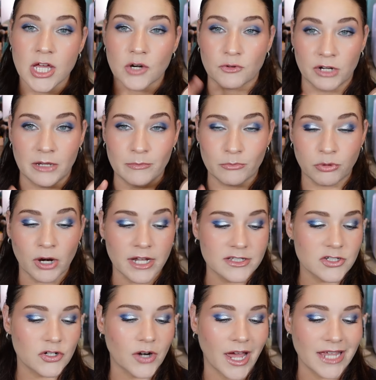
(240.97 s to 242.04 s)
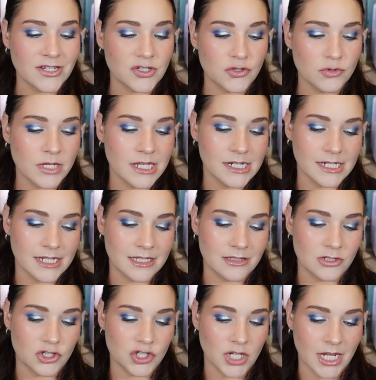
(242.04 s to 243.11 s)
cream bronzer. I do get it in the
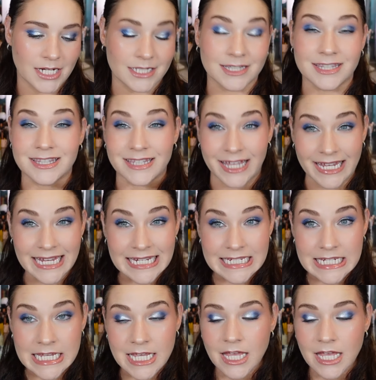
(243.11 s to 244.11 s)
shade Light.